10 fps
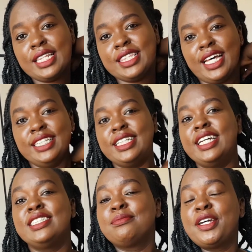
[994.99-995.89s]
that
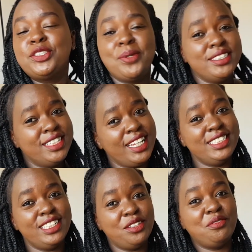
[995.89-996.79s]
is my
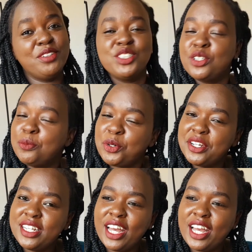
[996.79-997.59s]
2019 vision board.